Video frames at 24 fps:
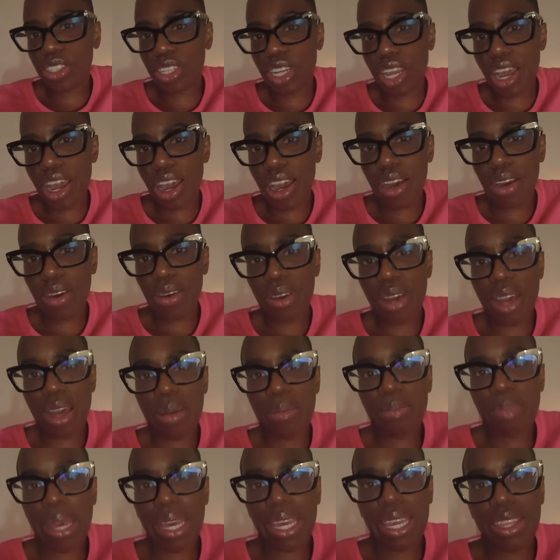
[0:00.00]
Ciao.
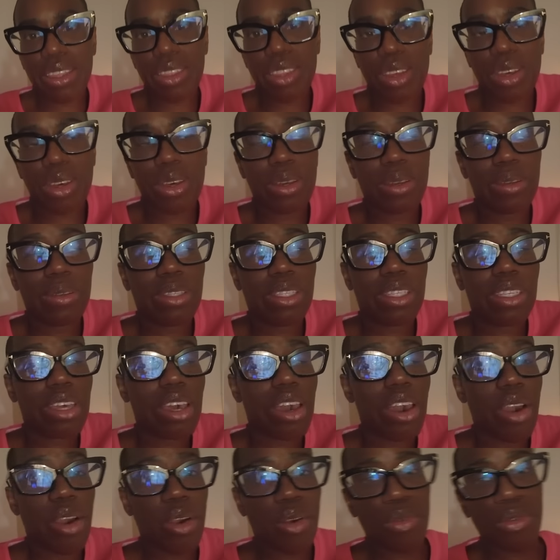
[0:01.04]
I'm back in the
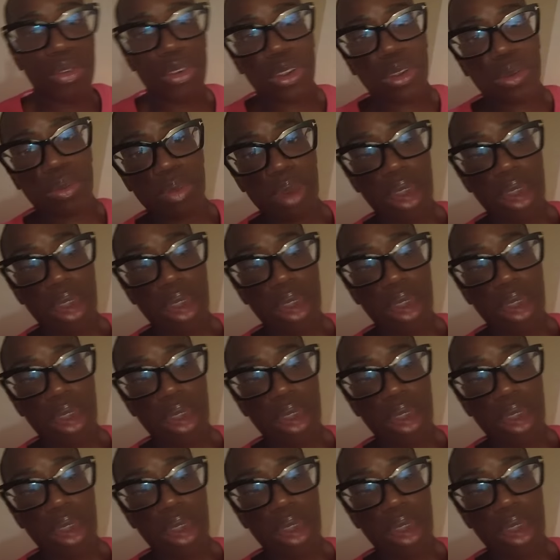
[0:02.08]
hotel room.